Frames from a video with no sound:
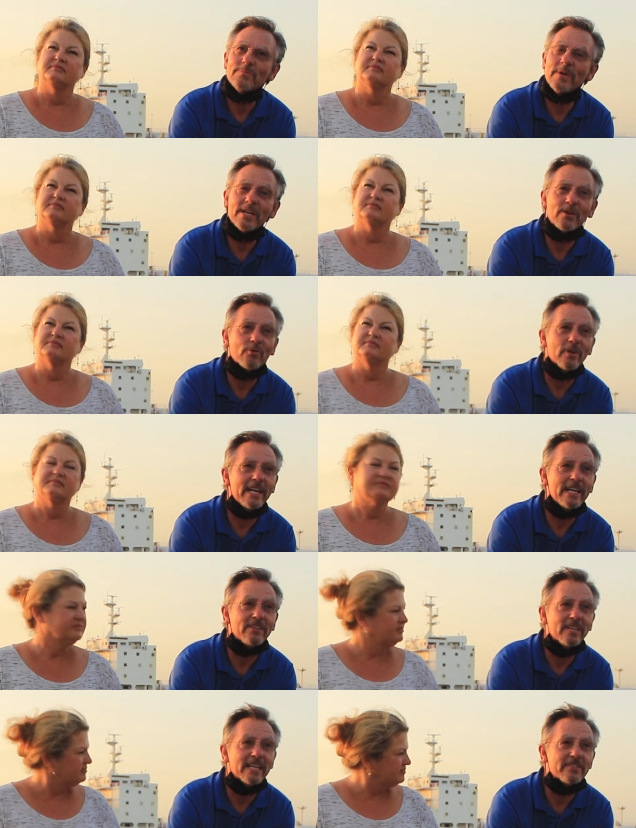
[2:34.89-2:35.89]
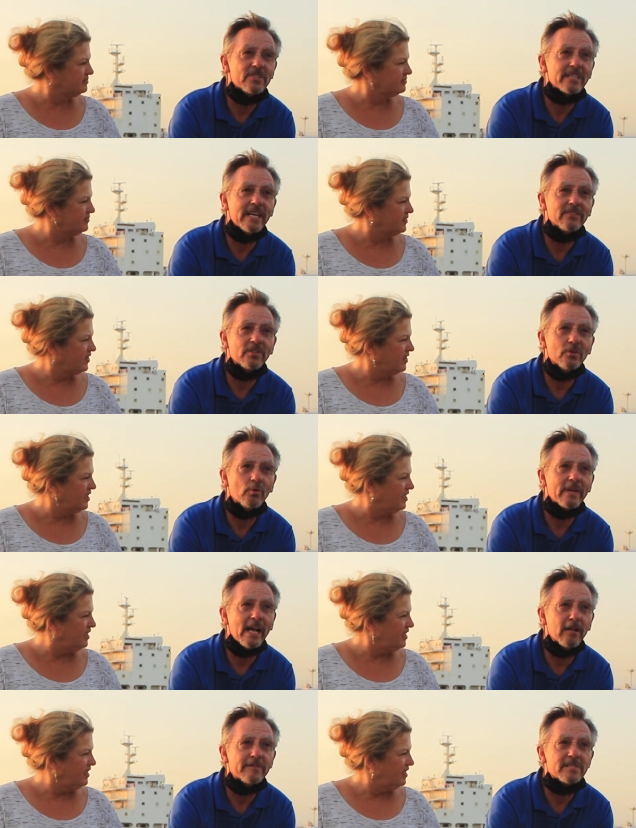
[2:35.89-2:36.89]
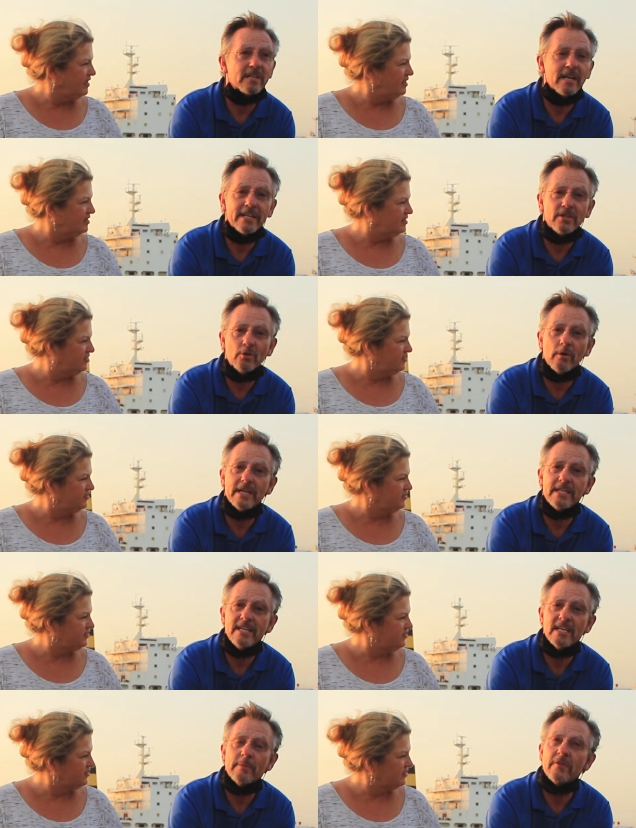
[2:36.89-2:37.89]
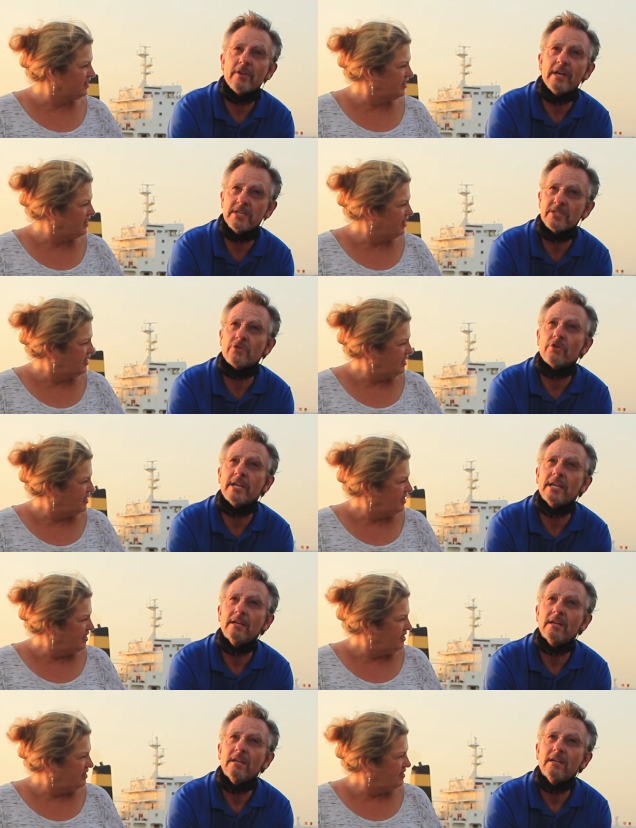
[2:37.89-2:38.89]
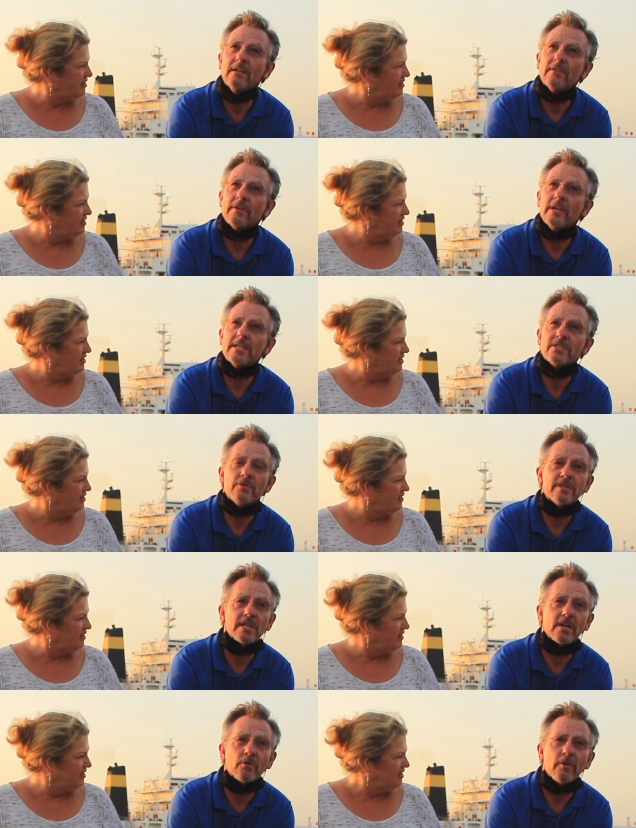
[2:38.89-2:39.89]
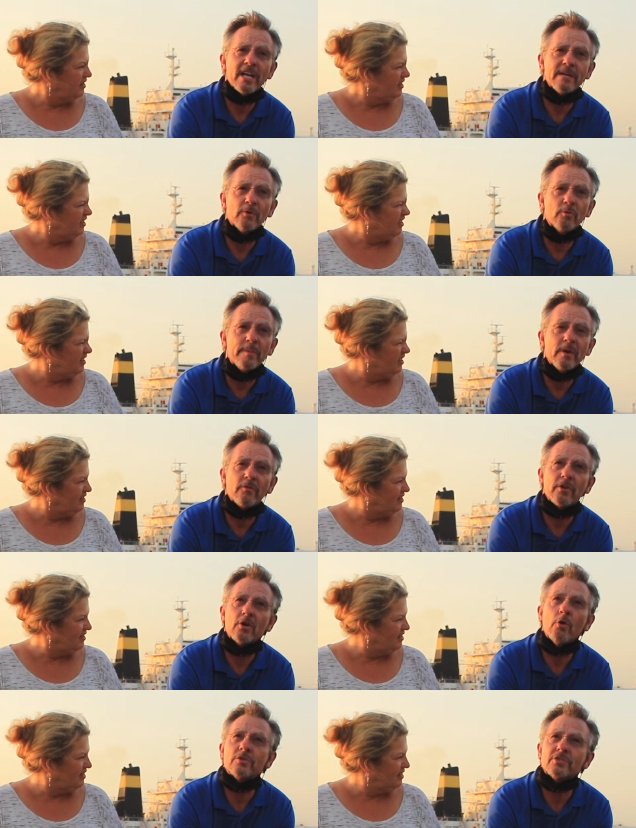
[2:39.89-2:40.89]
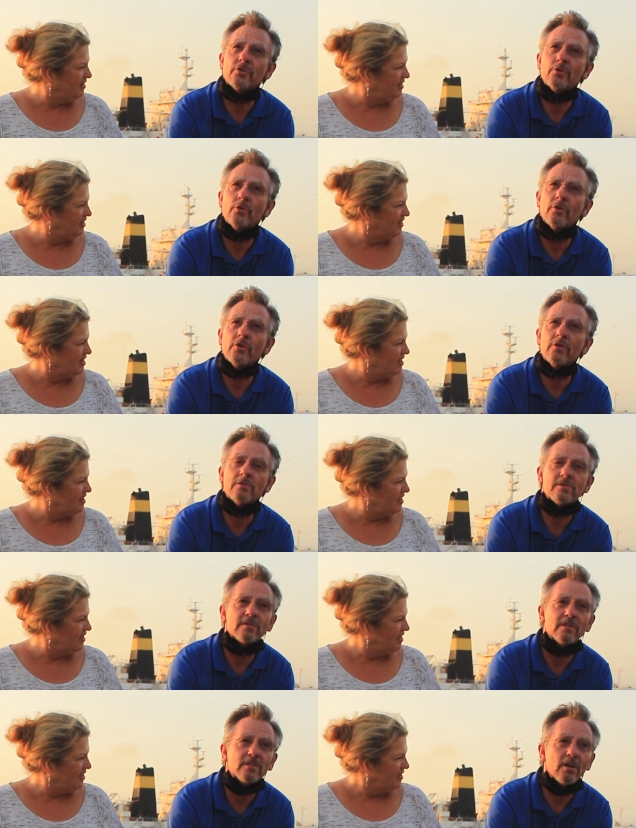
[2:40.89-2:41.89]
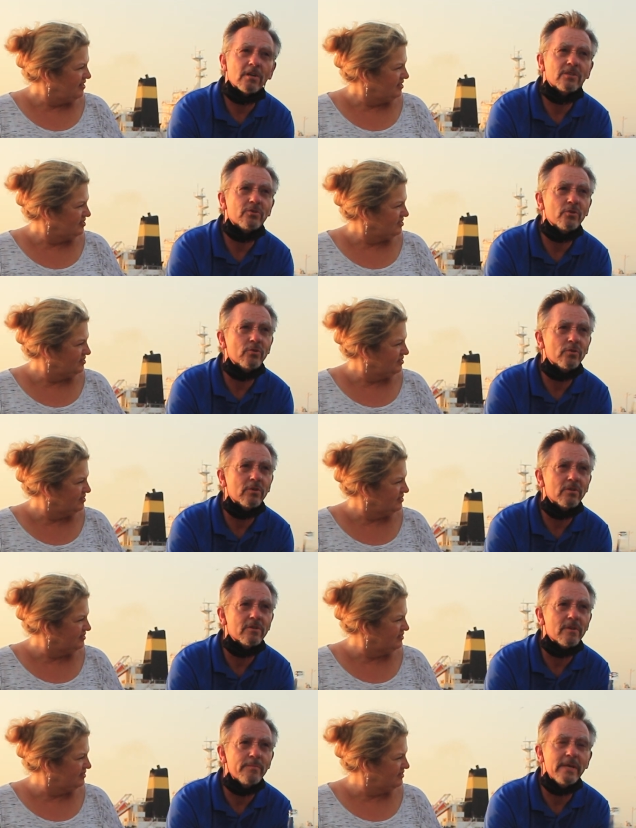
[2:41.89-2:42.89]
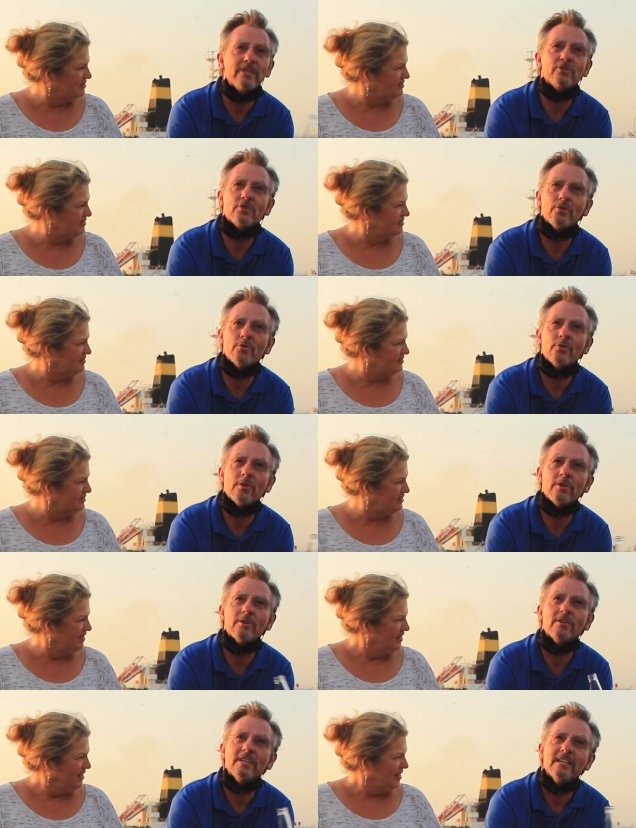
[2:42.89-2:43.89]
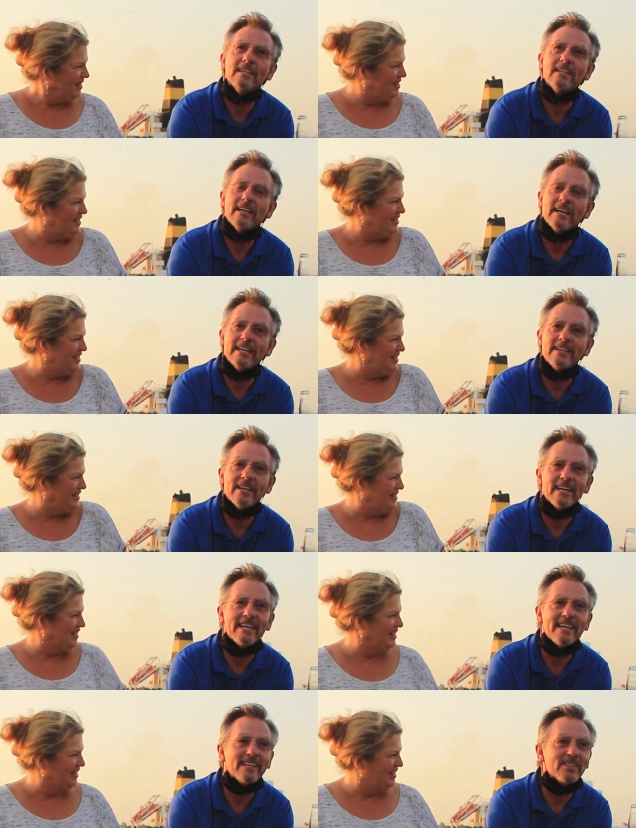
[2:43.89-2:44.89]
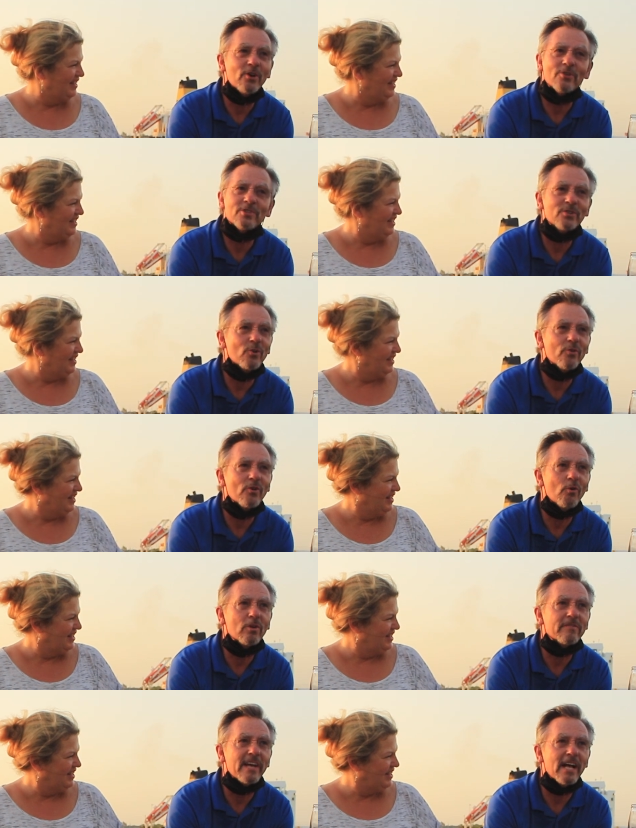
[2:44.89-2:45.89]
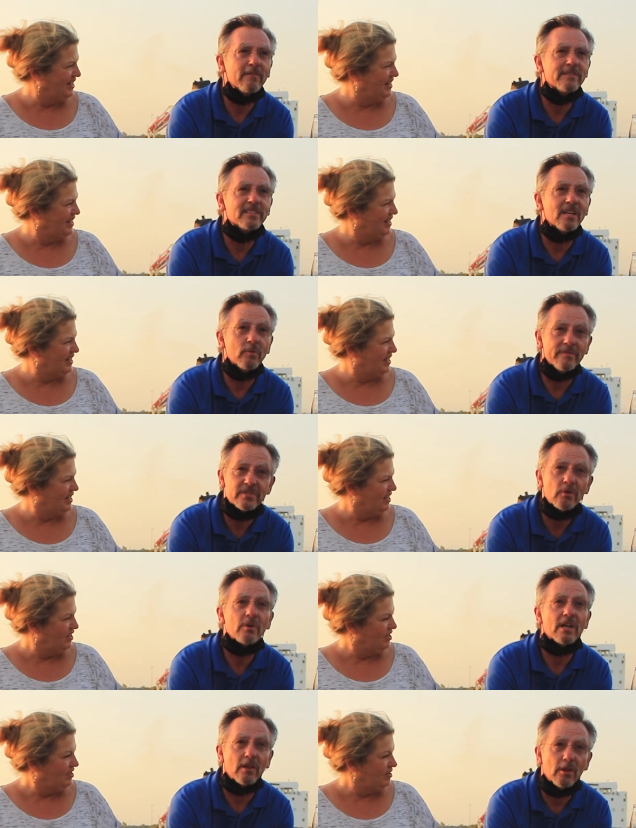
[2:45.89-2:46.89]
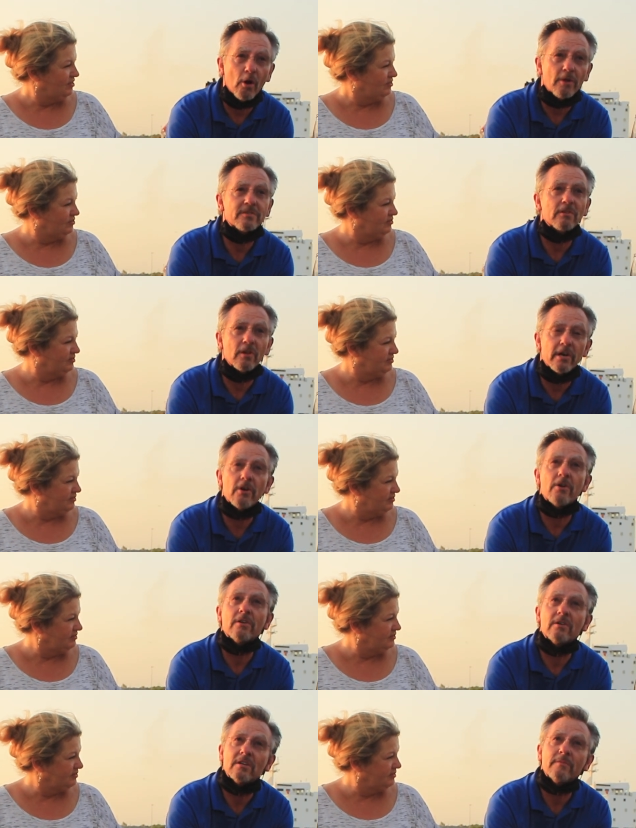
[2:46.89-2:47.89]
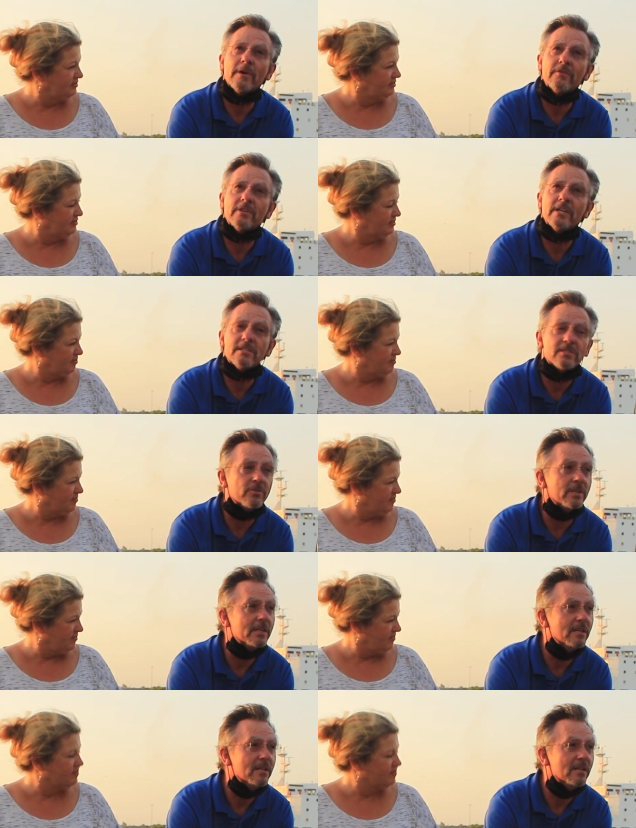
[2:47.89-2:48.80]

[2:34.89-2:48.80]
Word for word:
Speaker 1: been great, yeah, just getting to know Galveston. I had no idea about the history. The history is incredible. We've been on the ghost tours, the duck tour, the beach tour, and uh, got to know the whole of Galveston. We've still got a lot to learn about the history